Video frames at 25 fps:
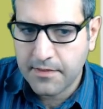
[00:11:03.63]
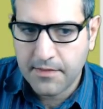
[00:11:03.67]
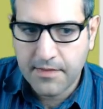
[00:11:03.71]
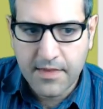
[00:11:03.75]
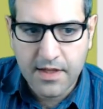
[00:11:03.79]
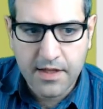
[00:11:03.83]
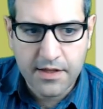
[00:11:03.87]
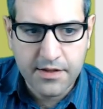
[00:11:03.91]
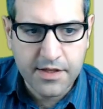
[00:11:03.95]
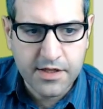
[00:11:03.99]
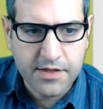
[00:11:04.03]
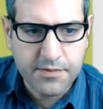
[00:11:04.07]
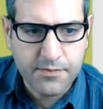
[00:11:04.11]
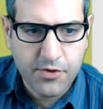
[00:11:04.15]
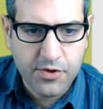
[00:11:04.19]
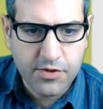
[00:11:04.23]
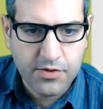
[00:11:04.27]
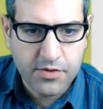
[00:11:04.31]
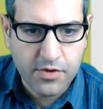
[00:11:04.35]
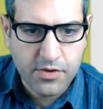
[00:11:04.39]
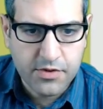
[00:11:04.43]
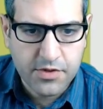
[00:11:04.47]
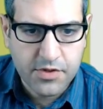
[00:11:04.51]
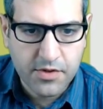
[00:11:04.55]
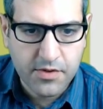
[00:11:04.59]
this point
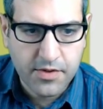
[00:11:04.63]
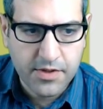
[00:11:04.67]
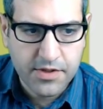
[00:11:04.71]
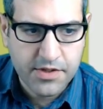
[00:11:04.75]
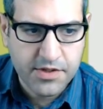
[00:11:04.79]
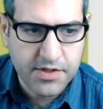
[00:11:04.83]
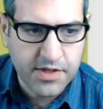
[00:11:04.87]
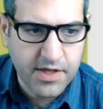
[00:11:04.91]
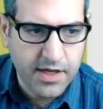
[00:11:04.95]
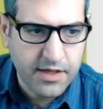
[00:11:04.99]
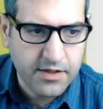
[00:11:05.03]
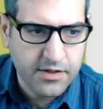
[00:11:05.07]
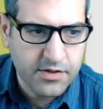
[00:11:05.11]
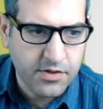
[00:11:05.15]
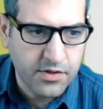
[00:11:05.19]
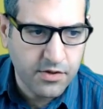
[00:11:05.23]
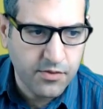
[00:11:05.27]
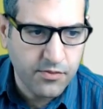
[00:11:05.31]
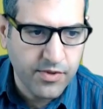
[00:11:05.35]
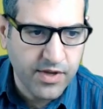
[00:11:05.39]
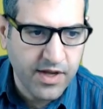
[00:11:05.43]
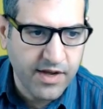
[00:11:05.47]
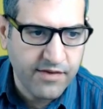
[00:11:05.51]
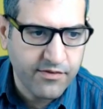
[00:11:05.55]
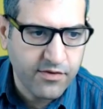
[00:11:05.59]
also is done. So
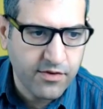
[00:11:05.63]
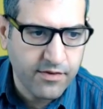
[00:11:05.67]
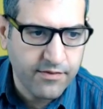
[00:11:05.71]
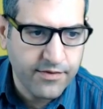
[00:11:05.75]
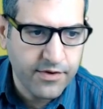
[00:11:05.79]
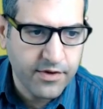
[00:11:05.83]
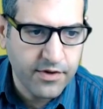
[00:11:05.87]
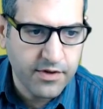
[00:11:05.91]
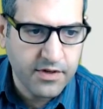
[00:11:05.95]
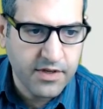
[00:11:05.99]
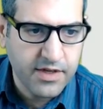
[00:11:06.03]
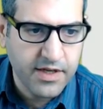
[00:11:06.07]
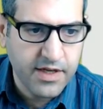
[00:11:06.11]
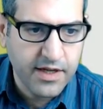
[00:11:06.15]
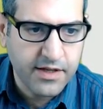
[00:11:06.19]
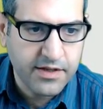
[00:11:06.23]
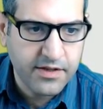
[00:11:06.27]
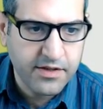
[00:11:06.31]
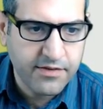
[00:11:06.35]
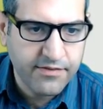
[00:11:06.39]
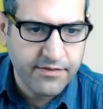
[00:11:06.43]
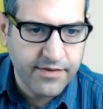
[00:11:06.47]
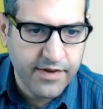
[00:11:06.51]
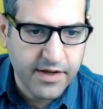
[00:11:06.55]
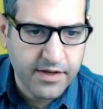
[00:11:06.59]
we have configured the
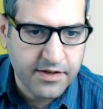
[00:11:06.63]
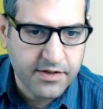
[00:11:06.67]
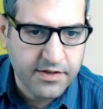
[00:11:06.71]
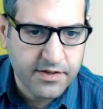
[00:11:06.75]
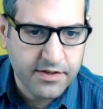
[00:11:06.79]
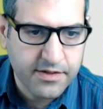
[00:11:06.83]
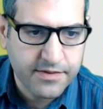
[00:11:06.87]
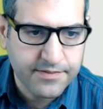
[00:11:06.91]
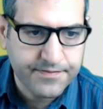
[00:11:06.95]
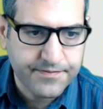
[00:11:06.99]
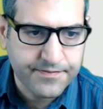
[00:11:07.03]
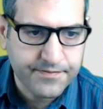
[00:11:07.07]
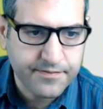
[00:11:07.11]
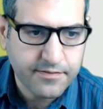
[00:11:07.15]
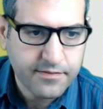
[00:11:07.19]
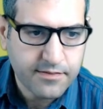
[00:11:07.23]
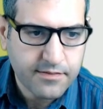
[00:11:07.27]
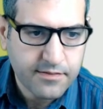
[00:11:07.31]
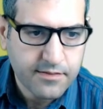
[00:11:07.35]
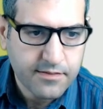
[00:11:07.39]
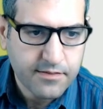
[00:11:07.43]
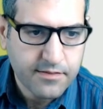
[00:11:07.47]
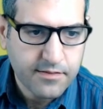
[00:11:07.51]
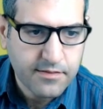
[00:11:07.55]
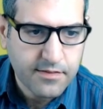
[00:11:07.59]
interface
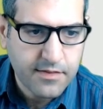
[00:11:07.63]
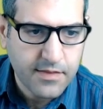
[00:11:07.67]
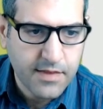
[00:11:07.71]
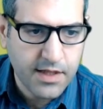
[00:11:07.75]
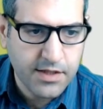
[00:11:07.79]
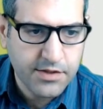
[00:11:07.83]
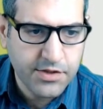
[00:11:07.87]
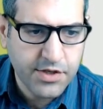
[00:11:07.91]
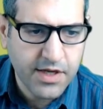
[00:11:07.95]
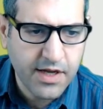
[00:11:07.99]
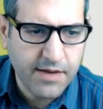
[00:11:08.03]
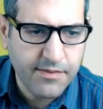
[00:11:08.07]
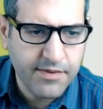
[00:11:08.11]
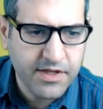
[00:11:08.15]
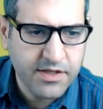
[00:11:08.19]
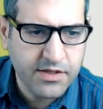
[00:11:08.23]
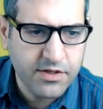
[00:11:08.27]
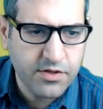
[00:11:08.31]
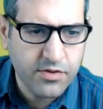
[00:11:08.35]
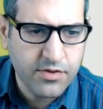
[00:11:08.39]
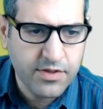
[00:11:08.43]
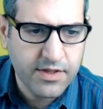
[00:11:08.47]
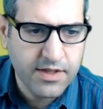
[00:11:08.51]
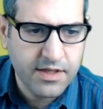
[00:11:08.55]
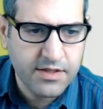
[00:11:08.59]
gigabit
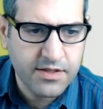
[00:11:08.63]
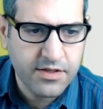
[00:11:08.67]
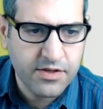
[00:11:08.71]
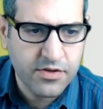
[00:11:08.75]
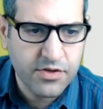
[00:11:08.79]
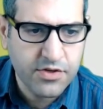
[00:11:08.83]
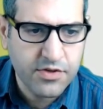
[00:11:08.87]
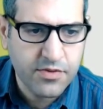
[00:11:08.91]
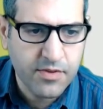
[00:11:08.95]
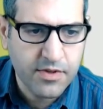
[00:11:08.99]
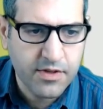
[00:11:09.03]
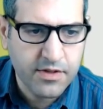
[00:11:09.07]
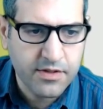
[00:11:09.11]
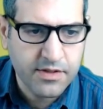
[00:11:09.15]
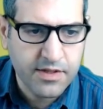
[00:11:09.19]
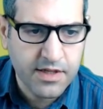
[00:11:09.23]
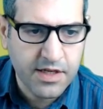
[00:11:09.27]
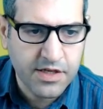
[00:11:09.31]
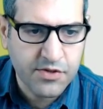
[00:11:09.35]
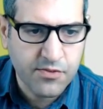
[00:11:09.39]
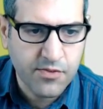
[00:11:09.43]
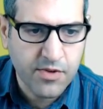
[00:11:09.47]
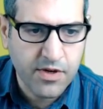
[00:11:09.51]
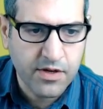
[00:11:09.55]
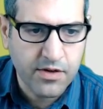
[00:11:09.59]

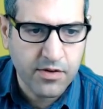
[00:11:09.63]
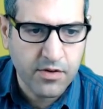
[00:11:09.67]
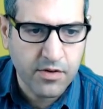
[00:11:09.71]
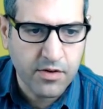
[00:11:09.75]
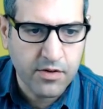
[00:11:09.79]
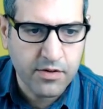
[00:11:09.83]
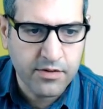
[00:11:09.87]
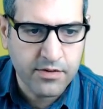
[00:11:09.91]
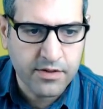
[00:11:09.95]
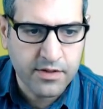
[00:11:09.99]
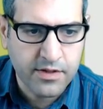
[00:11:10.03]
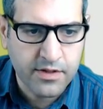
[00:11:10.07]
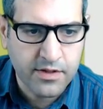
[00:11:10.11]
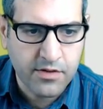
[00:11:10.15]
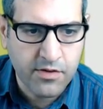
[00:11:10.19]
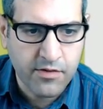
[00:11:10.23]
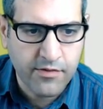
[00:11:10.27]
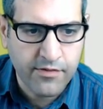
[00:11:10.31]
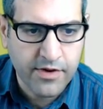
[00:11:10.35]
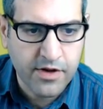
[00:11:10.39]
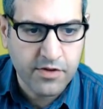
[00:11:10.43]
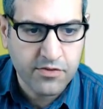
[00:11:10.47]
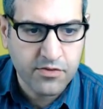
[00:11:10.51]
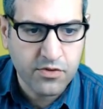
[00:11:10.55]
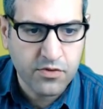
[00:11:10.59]
0/0/1 of
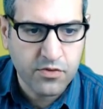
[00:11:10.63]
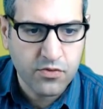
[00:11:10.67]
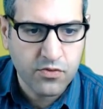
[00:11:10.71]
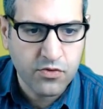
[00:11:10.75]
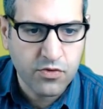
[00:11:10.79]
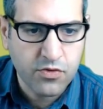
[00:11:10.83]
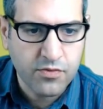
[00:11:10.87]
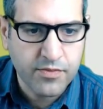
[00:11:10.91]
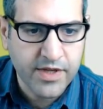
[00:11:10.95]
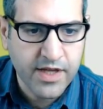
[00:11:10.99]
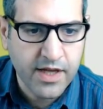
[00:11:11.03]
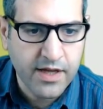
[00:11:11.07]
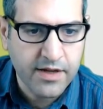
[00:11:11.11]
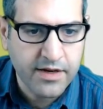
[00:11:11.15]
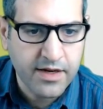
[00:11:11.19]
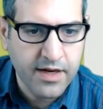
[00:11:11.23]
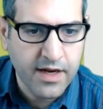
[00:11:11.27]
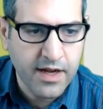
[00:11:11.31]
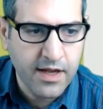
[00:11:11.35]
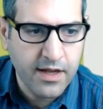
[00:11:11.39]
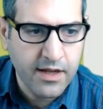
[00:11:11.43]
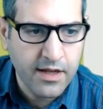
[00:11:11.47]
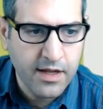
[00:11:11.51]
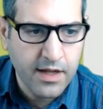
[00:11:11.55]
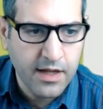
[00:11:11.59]
router 2 to be a
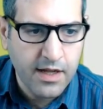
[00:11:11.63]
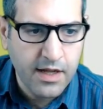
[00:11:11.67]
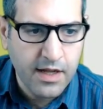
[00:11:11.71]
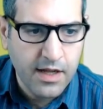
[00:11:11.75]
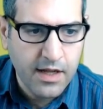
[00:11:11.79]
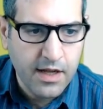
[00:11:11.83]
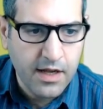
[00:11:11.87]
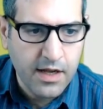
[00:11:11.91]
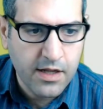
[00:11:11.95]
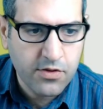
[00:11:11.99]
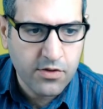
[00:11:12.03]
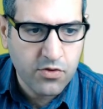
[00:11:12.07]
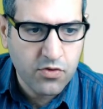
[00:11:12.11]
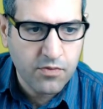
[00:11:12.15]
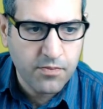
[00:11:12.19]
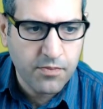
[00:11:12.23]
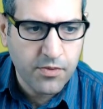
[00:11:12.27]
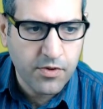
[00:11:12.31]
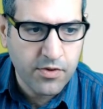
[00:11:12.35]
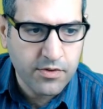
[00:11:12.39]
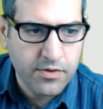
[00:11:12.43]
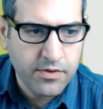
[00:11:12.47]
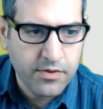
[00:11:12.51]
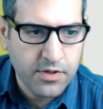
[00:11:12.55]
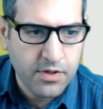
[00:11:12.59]
relay and to
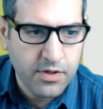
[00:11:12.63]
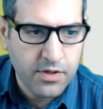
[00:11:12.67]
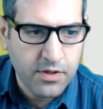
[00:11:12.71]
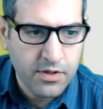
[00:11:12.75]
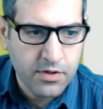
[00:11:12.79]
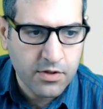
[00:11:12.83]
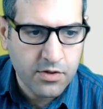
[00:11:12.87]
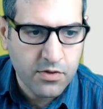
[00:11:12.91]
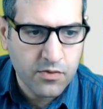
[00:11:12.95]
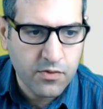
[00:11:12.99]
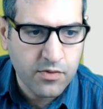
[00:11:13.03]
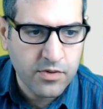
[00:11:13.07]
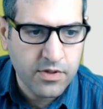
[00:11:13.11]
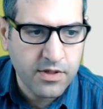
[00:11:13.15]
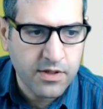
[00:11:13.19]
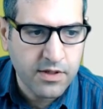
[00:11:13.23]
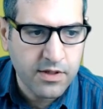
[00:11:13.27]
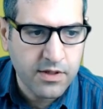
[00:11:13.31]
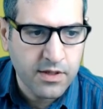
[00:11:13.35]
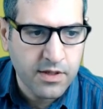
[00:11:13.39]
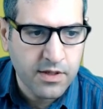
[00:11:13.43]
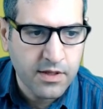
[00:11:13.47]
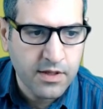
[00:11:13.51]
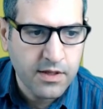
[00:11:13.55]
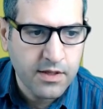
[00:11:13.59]
point to the
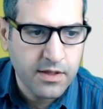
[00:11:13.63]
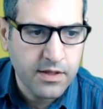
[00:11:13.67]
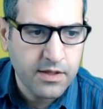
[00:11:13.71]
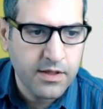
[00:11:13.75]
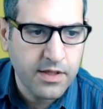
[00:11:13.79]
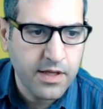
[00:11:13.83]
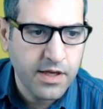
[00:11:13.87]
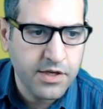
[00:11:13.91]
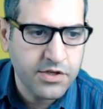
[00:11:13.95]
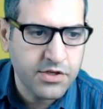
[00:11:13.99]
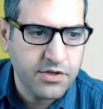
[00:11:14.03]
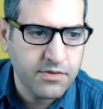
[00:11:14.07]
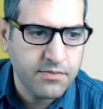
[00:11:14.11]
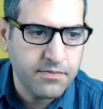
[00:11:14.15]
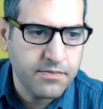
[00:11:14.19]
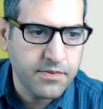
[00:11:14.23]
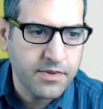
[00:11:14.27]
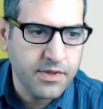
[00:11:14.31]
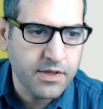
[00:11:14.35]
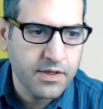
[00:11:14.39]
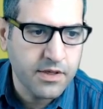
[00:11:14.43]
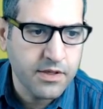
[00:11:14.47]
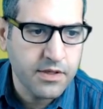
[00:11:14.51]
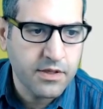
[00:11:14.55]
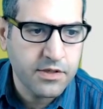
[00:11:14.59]

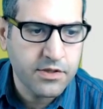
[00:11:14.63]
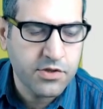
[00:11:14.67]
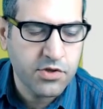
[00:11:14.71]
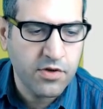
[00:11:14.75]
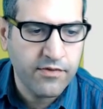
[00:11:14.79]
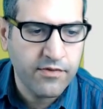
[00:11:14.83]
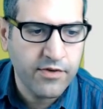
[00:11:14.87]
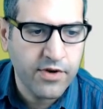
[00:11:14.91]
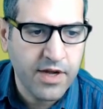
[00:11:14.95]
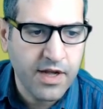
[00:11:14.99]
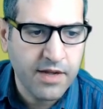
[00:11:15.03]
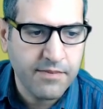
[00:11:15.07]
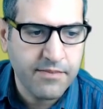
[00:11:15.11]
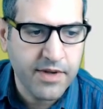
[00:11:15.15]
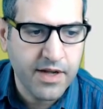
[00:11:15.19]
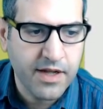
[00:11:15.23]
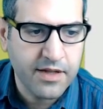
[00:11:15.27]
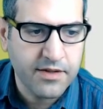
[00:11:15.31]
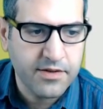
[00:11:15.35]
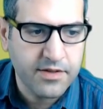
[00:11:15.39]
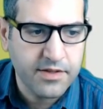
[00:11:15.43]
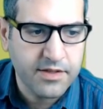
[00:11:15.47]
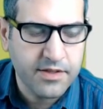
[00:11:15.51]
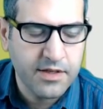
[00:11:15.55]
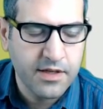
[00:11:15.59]
DHCP server IP
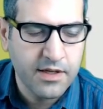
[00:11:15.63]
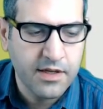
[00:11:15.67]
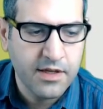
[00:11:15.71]
address.